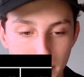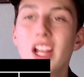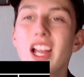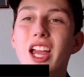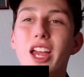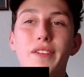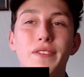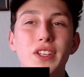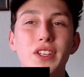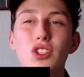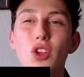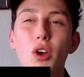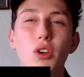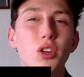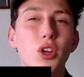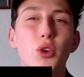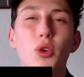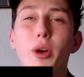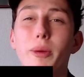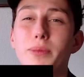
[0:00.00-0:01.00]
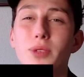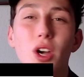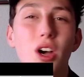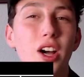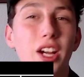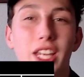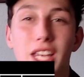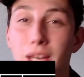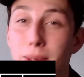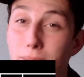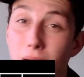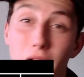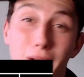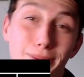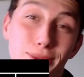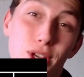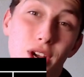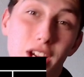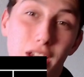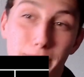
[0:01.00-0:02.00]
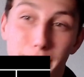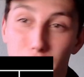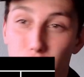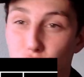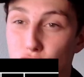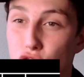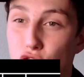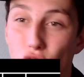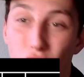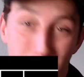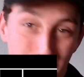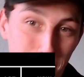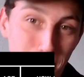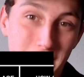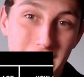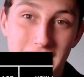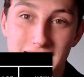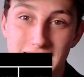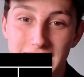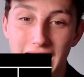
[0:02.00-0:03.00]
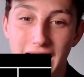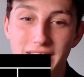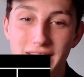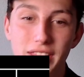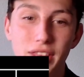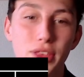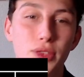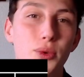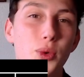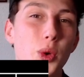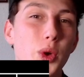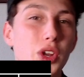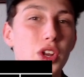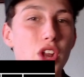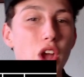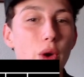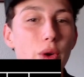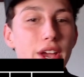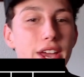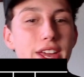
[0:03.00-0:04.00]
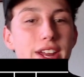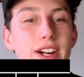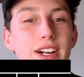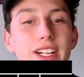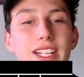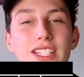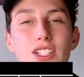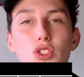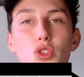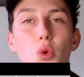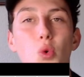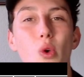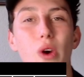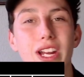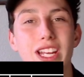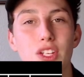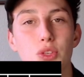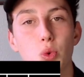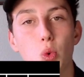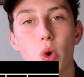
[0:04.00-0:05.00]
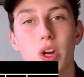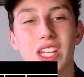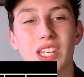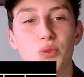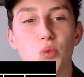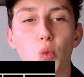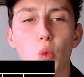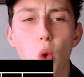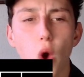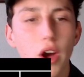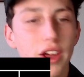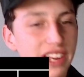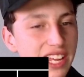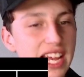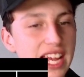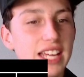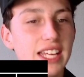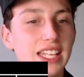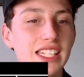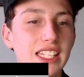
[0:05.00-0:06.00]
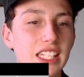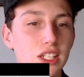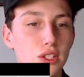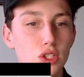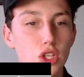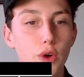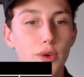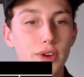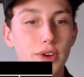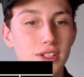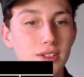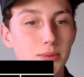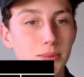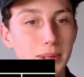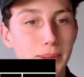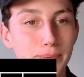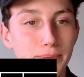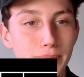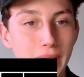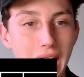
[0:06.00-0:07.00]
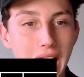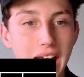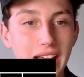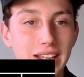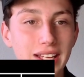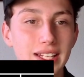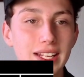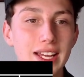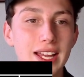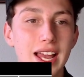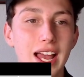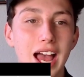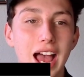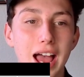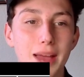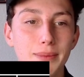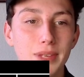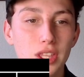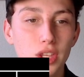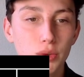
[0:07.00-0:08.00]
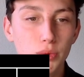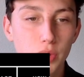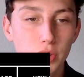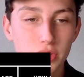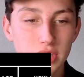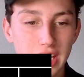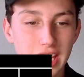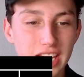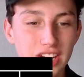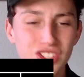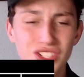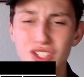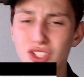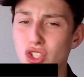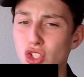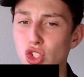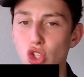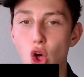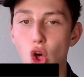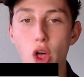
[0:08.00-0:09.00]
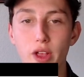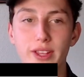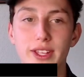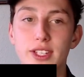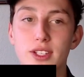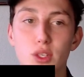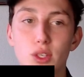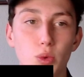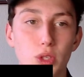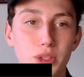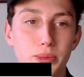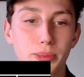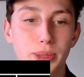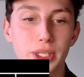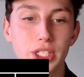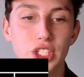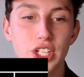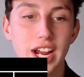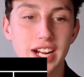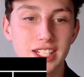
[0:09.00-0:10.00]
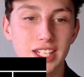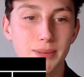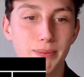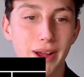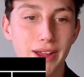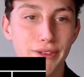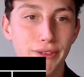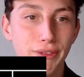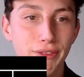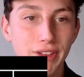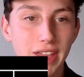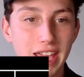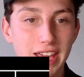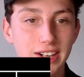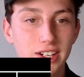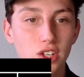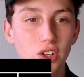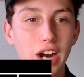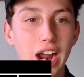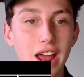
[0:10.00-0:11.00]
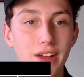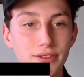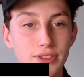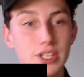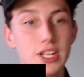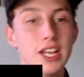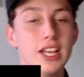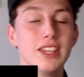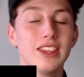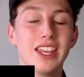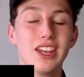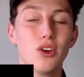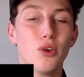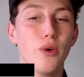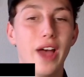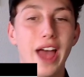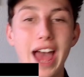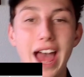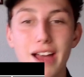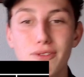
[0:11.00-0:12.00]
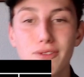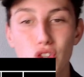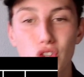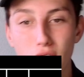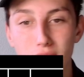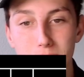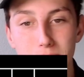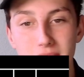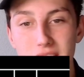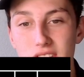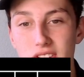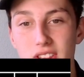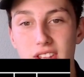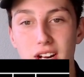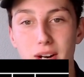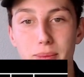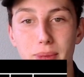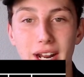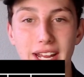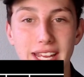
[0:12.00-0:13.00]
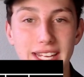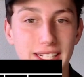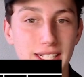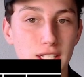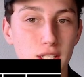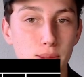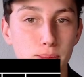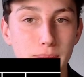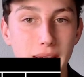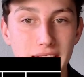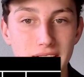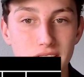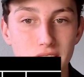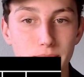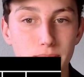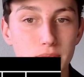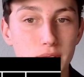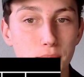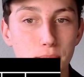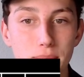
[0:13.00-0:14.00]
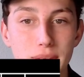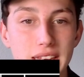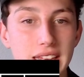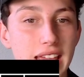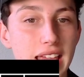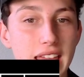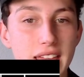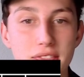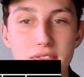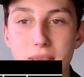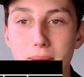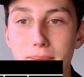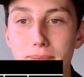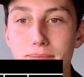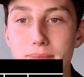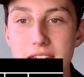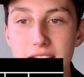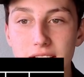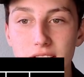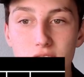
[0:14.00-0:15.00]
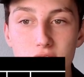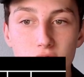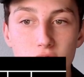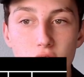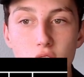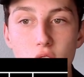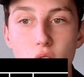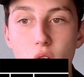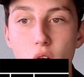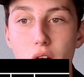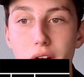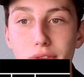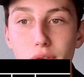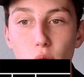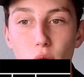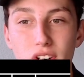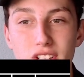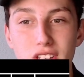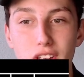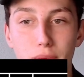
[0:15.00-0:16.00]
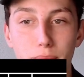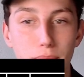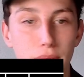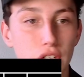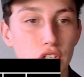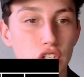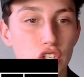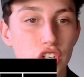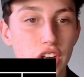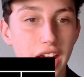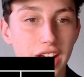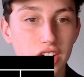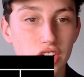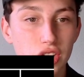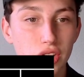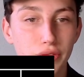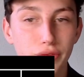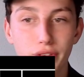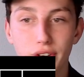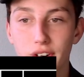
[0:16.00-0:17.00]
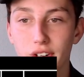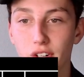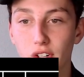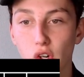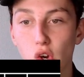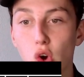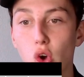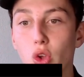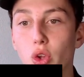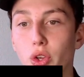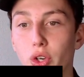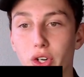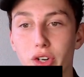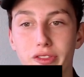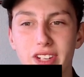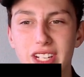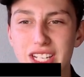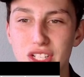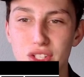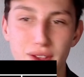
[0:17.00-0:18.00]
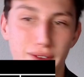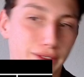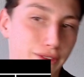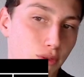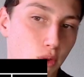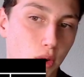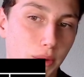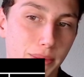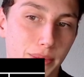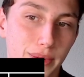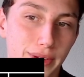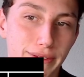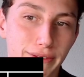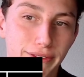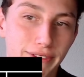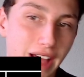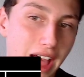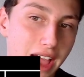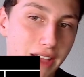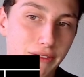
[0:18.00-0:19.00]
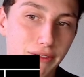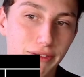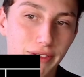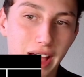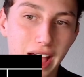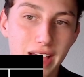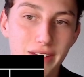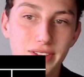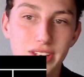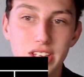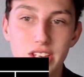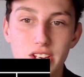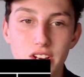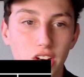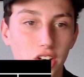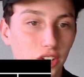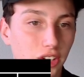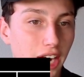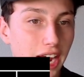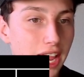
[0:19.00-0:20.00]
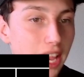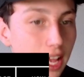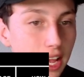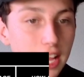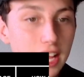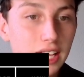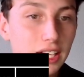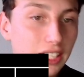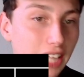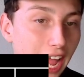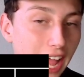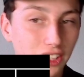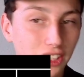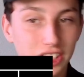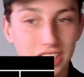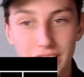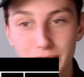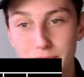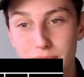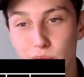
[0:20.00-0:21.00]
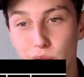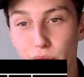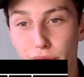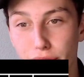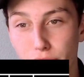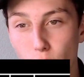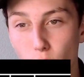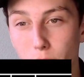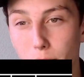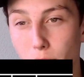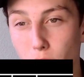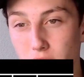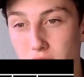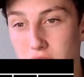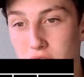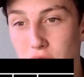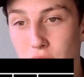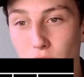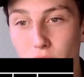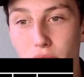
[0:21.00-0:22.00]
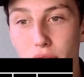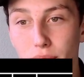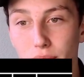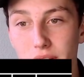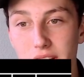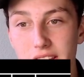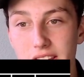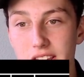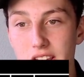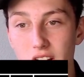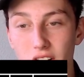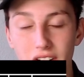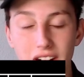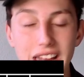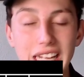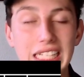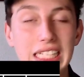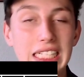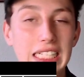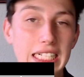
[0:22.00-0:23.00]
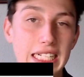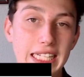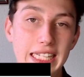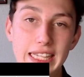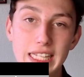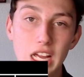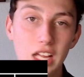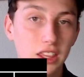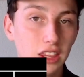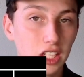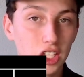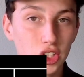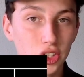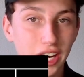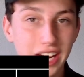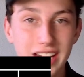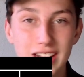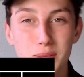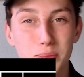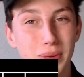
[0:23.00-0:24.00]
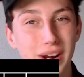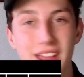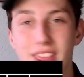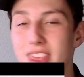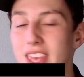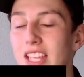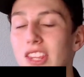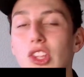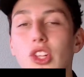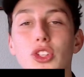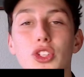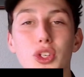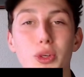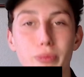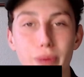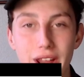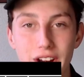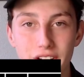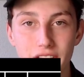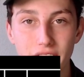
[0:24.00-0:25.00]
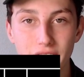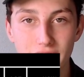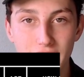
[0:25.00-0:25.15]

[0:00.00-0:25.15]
If you don't know who I'm talking about John Means, the guy that threw a no-hitter in 2021. He is going to be back. I mean, the rotation's solid. This is what's projected by Fangraphs. They don't have John Means in there, but I expect him to be in the mix. Of course, the projection for Cole Irvin is at 4.55 ERA. Kyle Gibson's a 4.23 ERA. Not the greatest, but I think they'll do better than